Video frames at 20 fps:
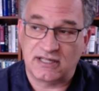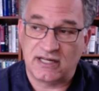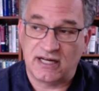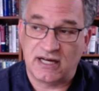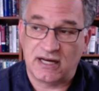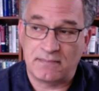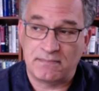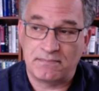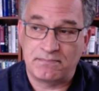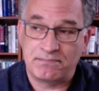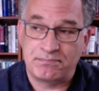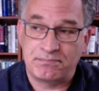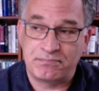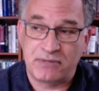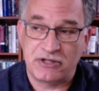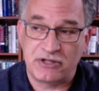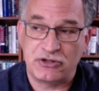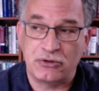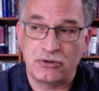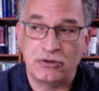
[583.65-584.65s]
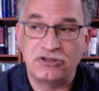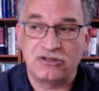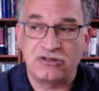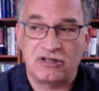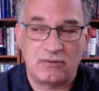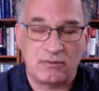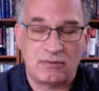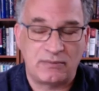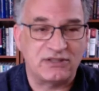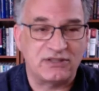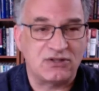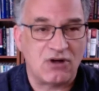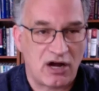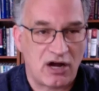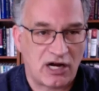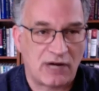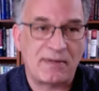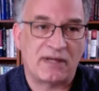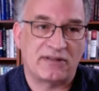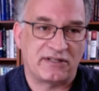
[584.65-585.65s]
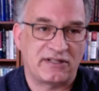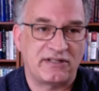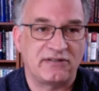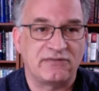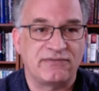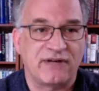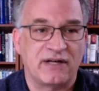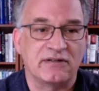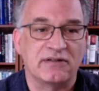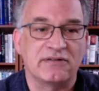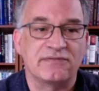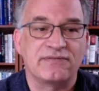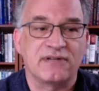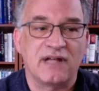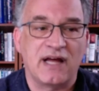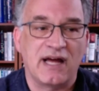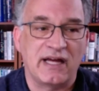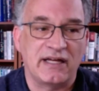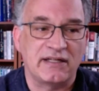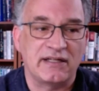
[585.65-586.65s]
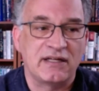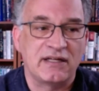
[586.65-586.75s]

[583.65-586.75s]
Uh, but usually when we talk about the Confederate flag,